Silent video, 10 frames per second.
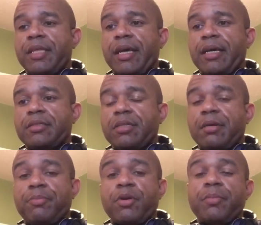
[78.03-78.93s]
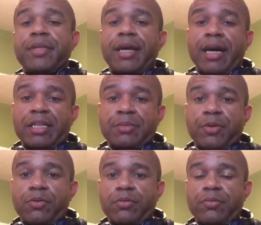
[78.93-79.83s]
that put him in the
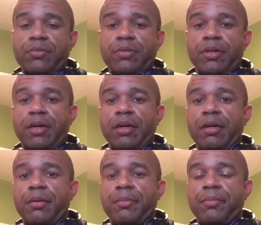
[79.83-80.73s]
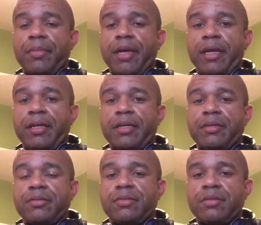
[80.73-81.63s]
hospital, and
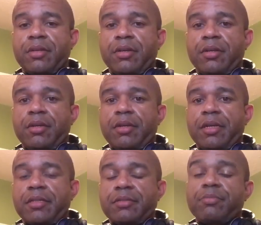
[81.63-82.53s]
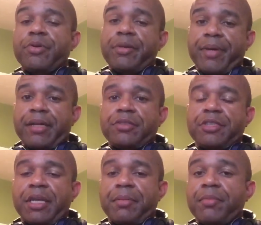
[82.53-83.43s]
he's in pretty bad
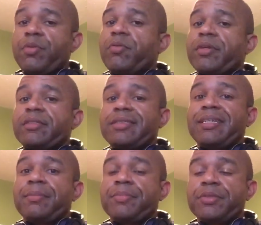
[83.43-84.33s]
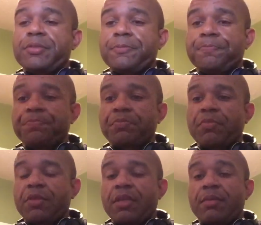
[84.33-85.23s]
shape. He broke his hips,
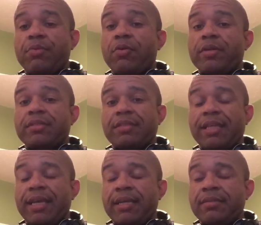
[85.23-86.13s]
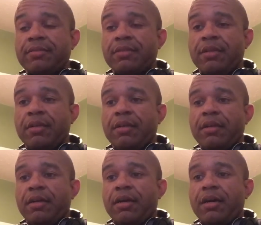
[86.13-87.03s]
he broke his legs,
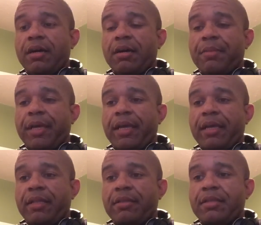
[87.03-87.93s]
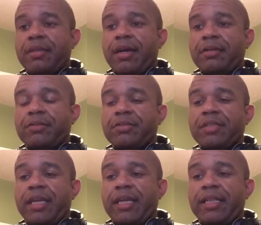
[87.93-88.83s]
and the doctors
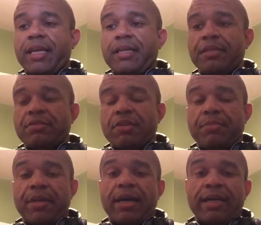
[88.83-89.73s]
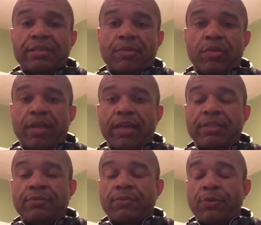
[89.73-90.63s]
say that he's going to be
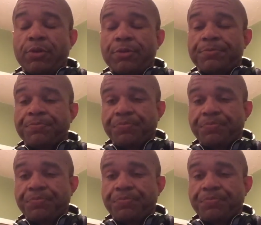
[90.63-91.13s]
hospitalized for